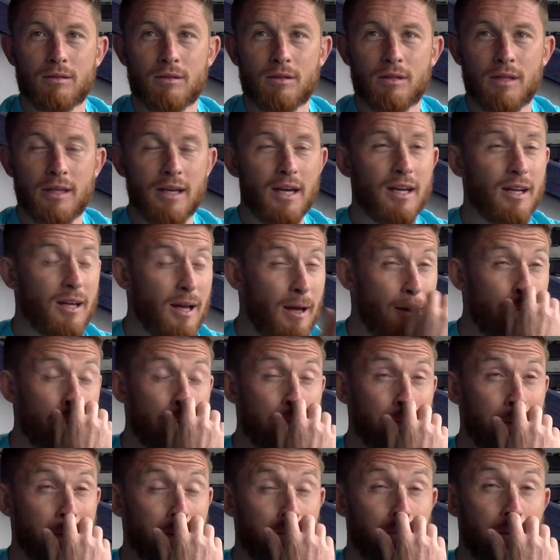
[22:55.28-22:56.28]
I
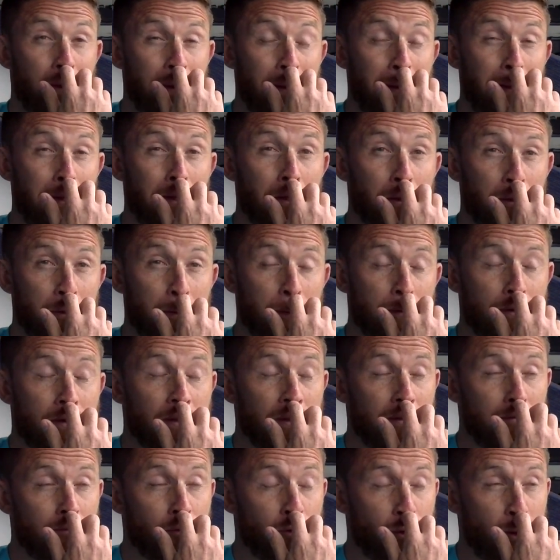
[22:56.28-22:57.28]
remember I'm
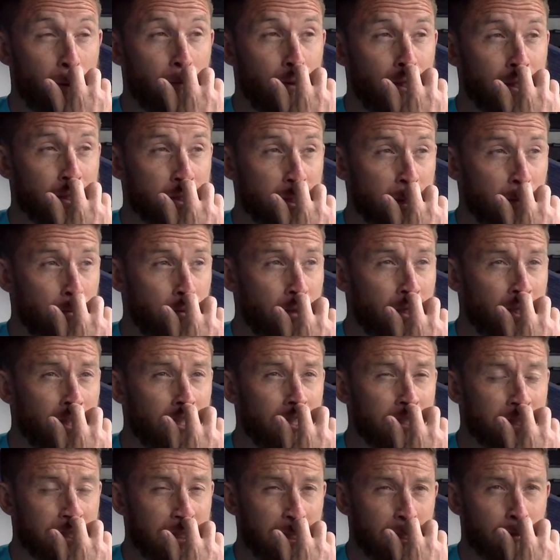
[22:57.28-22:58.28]
not going to mention the player,
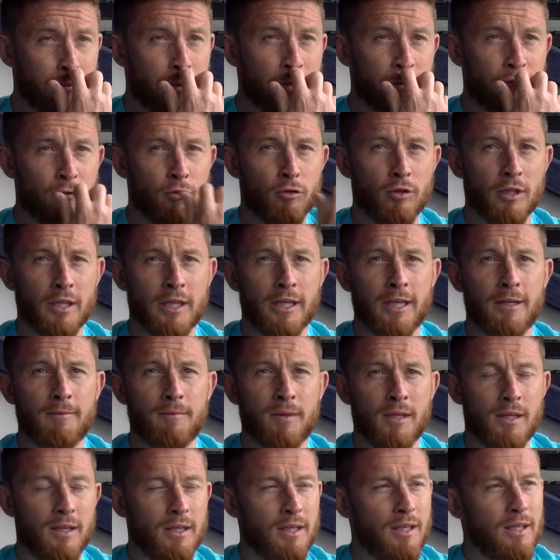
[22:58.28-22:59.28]
he said to me before the game,
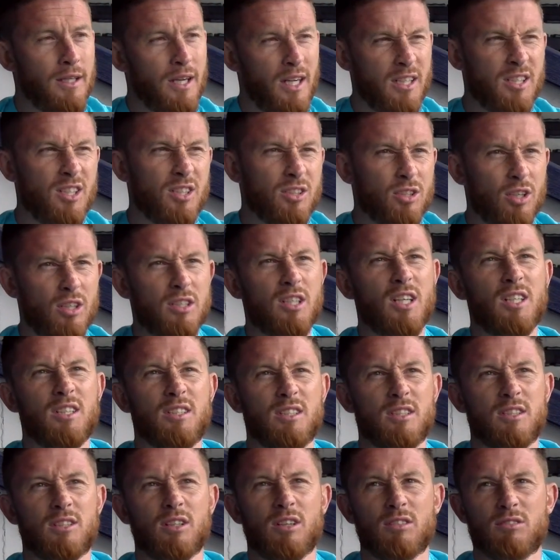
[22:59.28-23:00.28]
this is
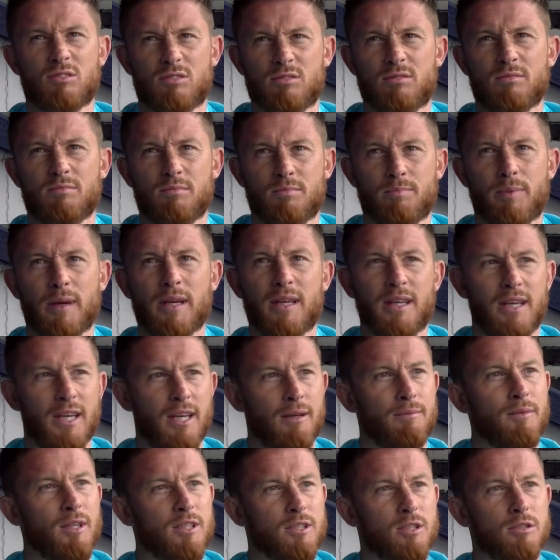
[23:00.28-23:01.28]
us, big
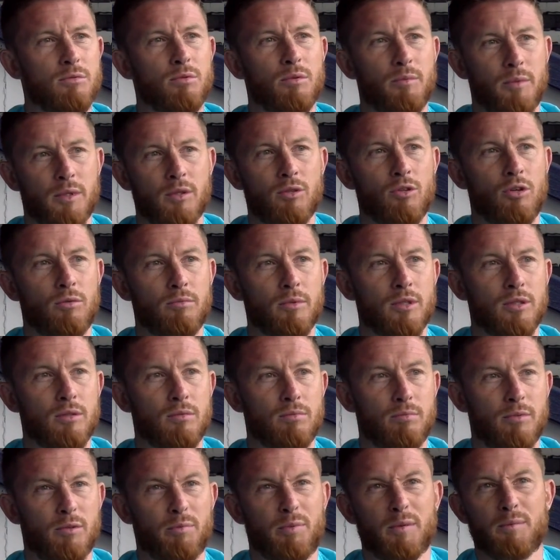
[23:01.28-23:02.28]
game, this is what
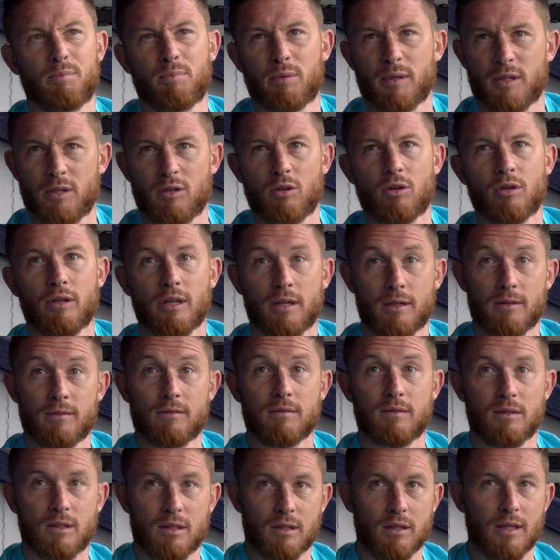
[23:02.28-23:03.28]
we've been playing all the
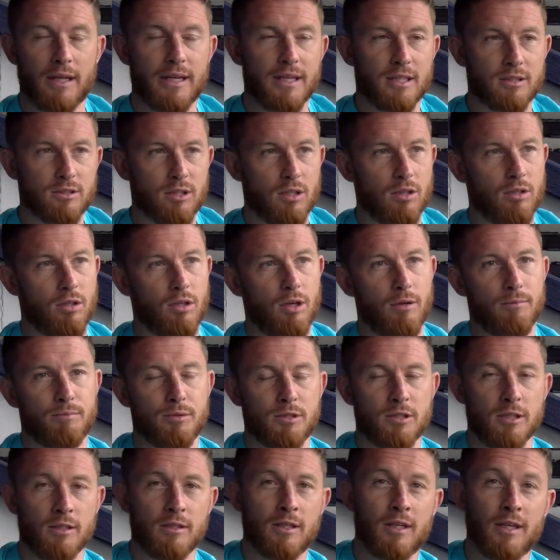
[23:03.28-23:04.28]
lesser
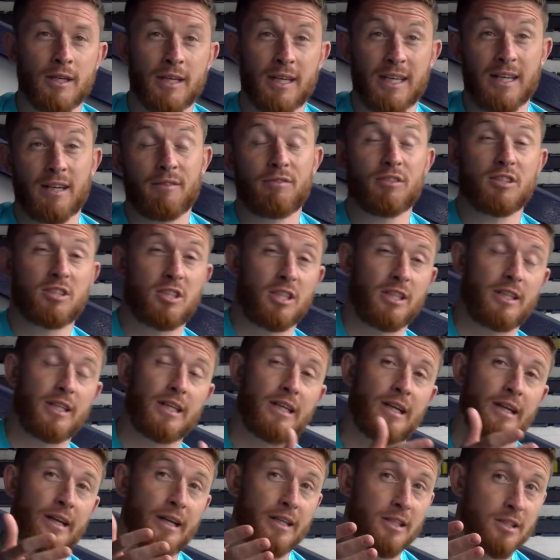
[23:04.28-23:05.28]
clubs, and he never said it in
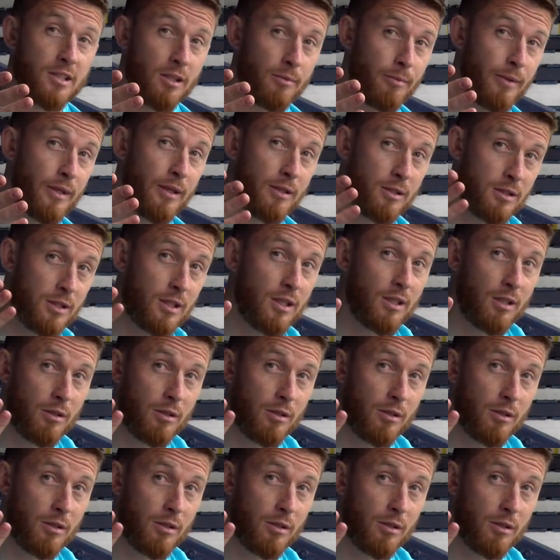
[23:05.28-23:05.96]
a nicer way, he said it